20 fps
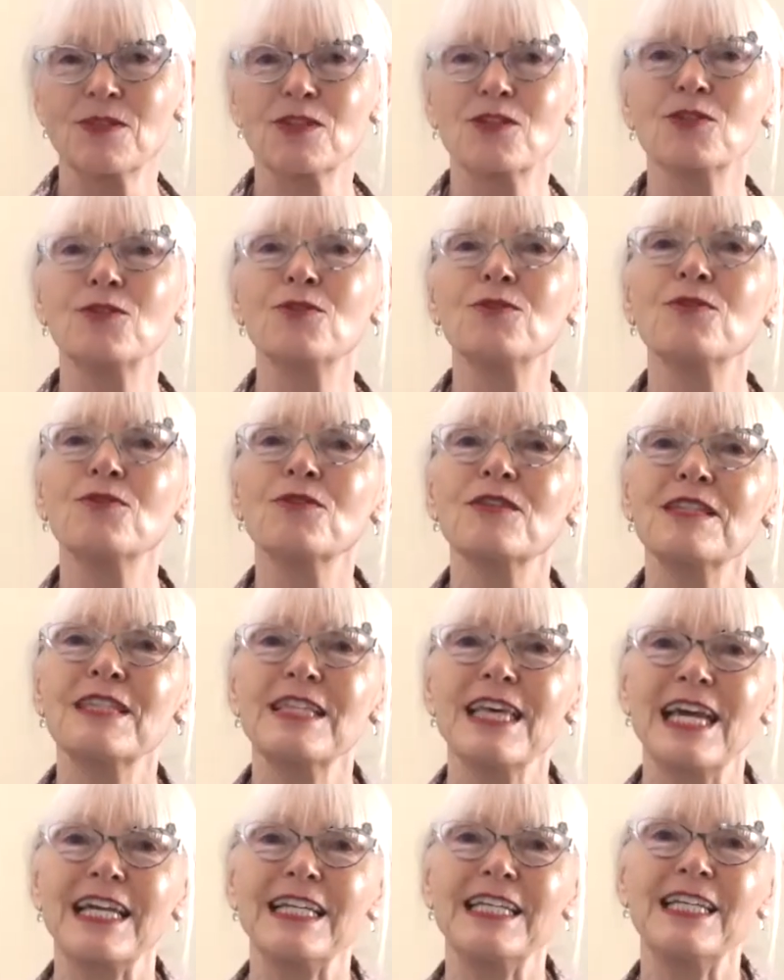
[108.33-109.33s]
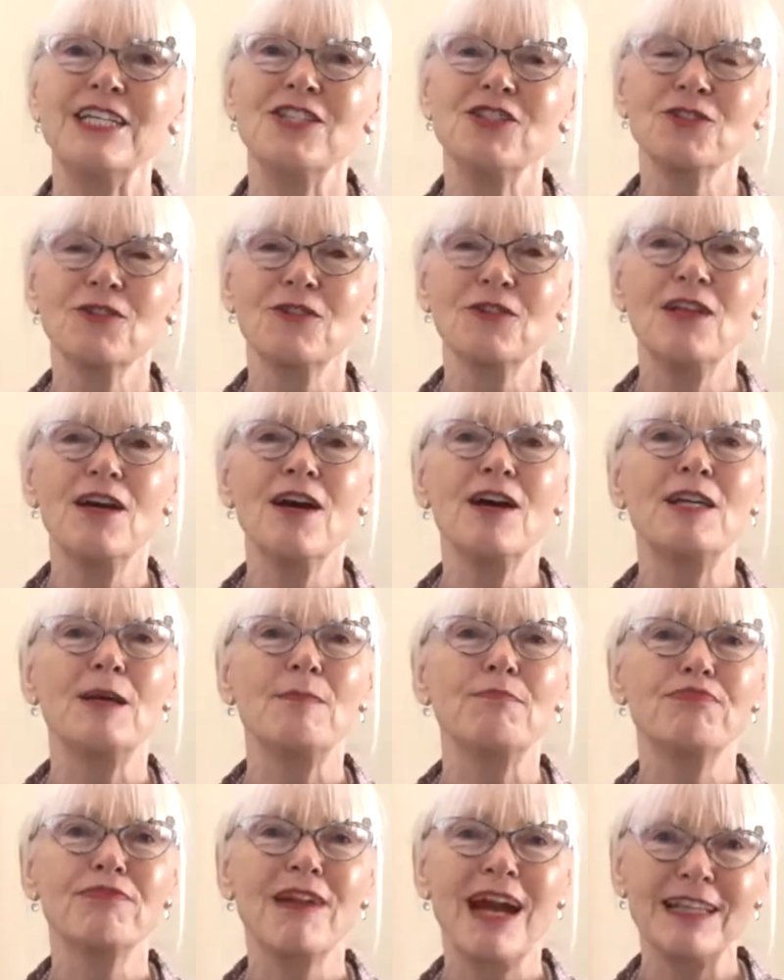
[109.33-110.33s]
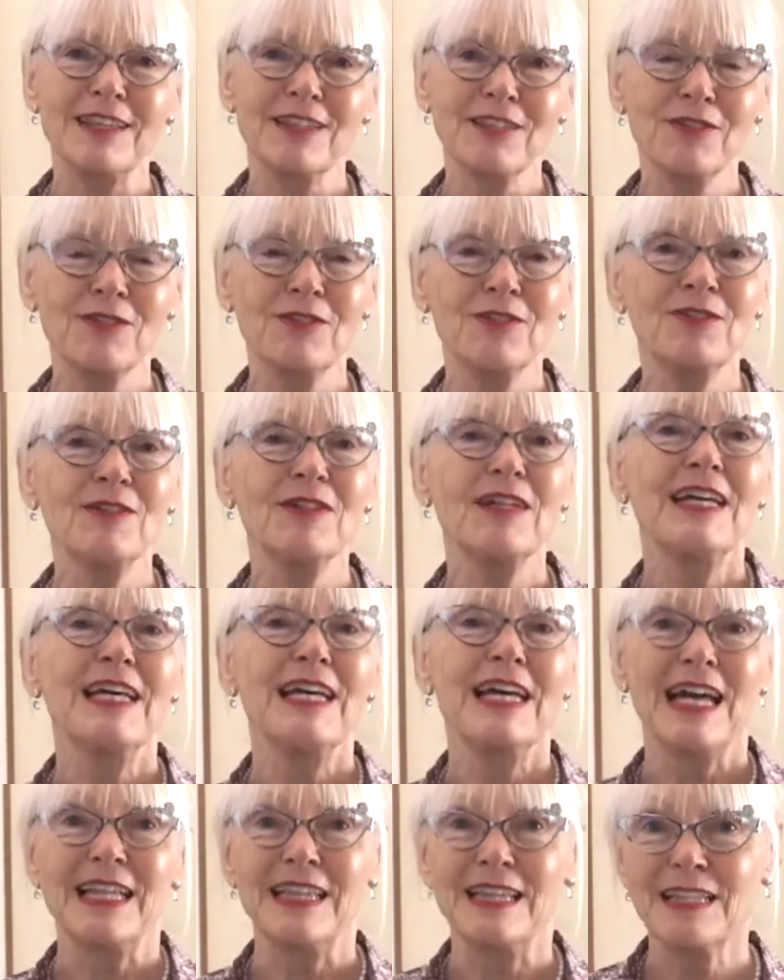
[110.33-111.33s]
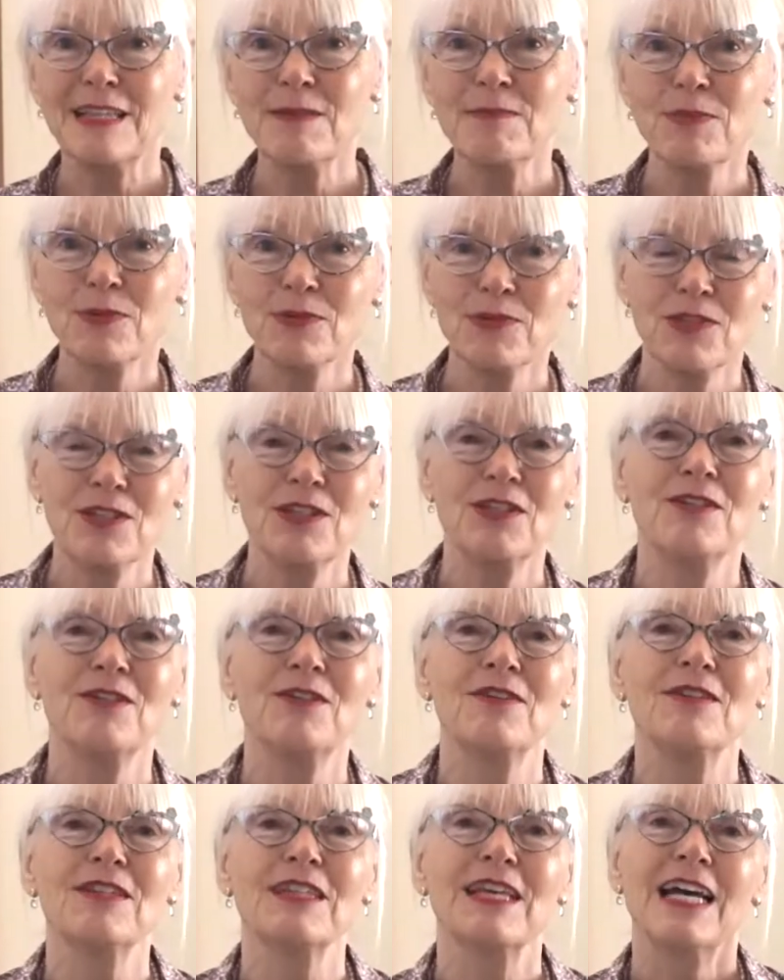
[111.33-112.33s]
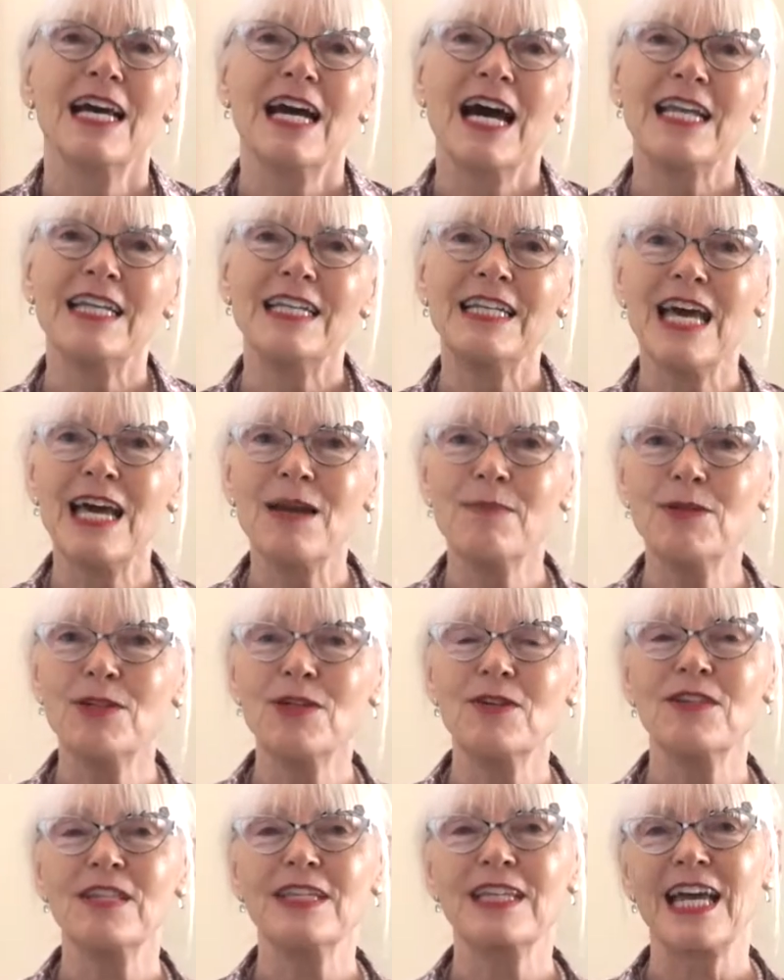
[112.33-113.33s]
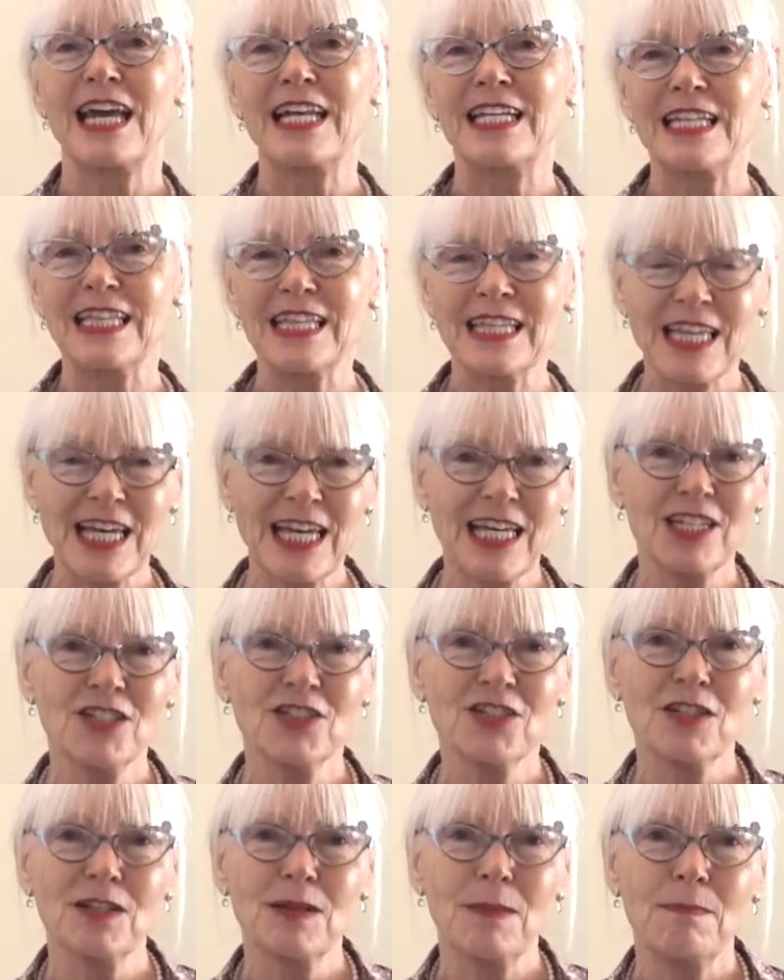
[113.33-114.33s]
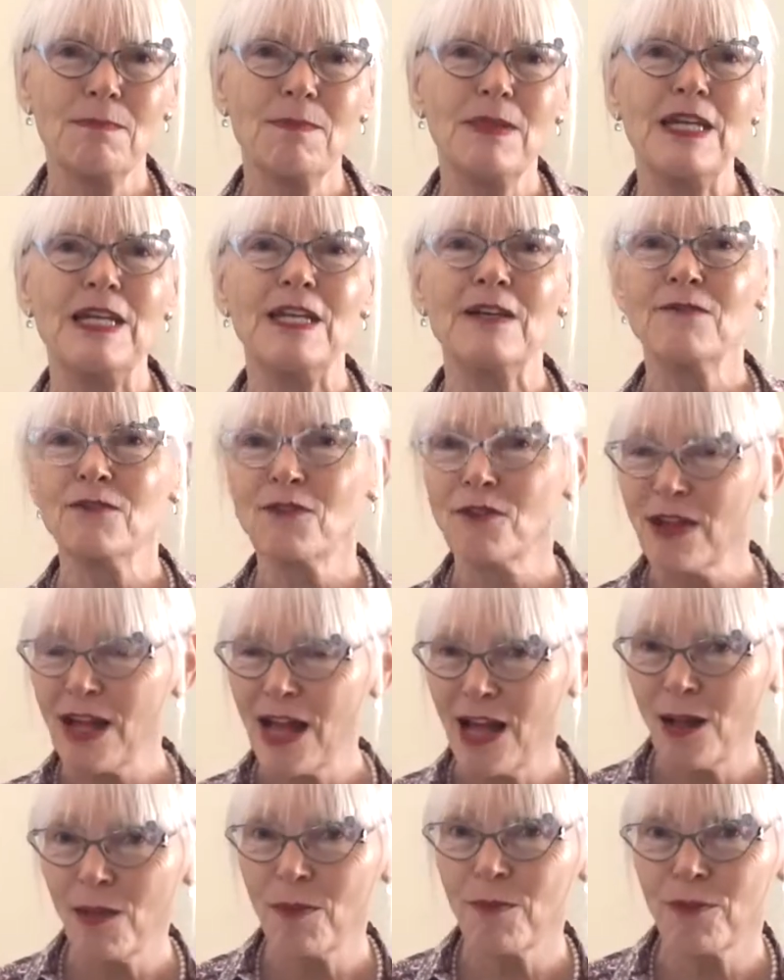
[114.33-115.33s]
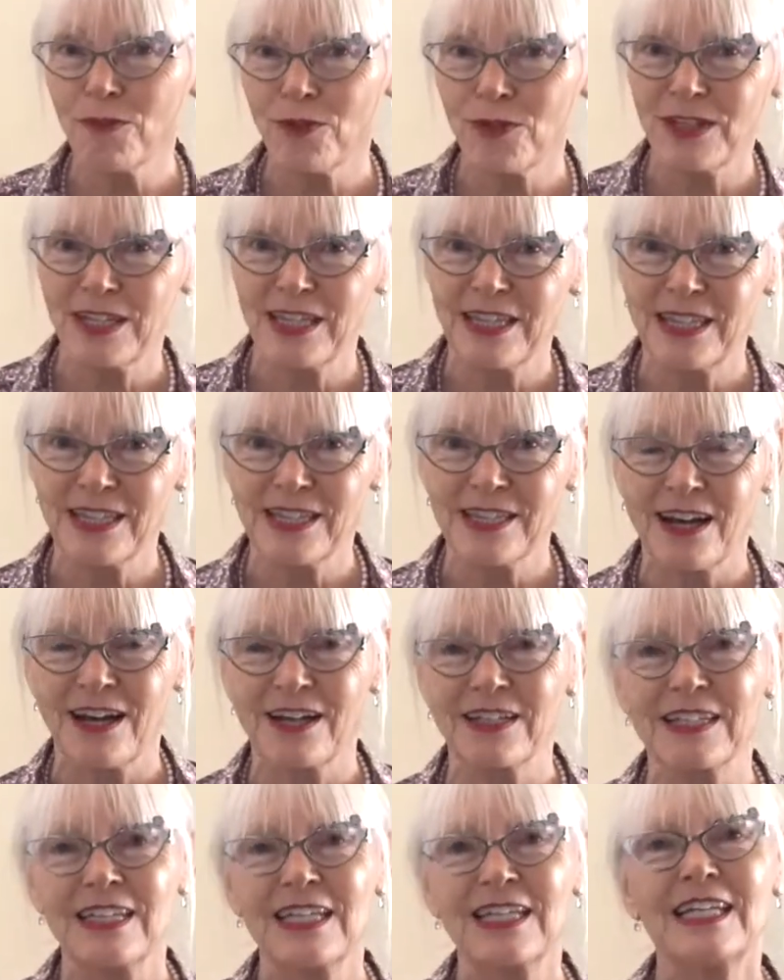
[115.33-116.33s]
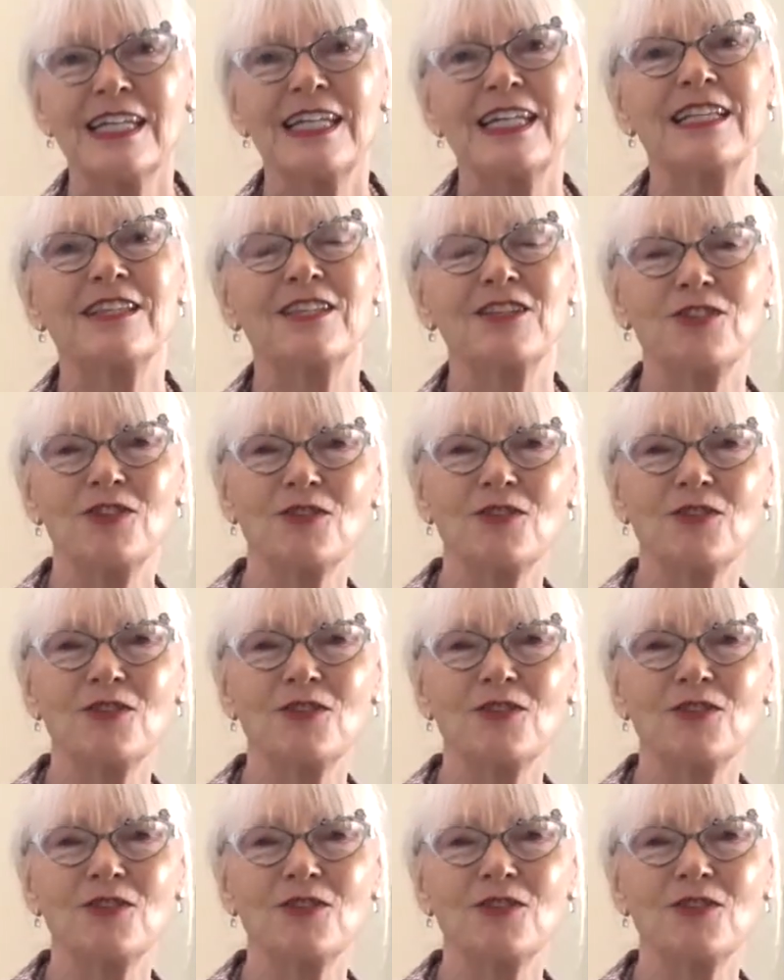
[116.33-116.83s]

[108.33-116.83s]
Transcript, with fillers: The tools and techniques you'll learn are practical and simple to use and enable you to gain intelligent, meaningful, helpful insight into